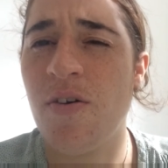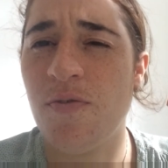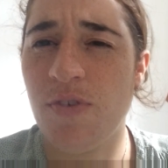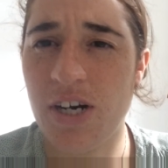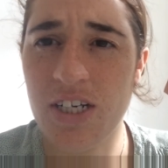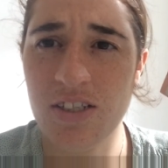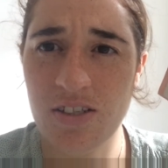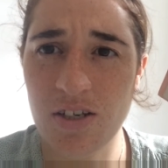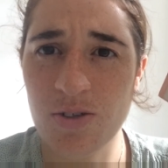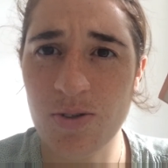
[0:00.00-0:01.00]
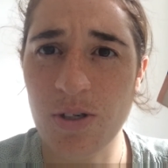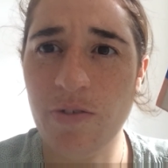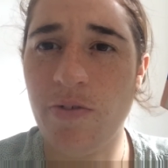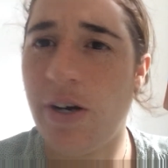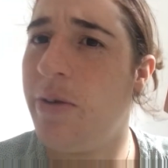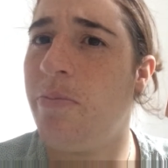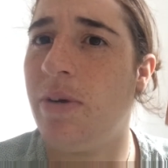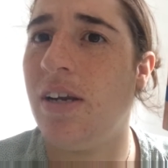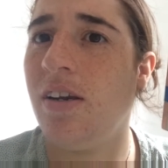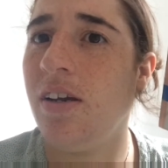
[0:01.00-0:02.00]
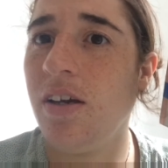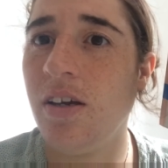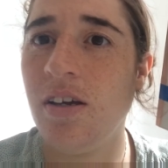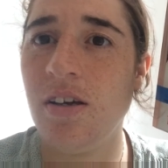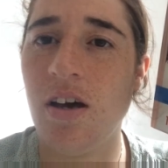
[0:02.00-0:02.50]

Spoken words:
very sexual, very manly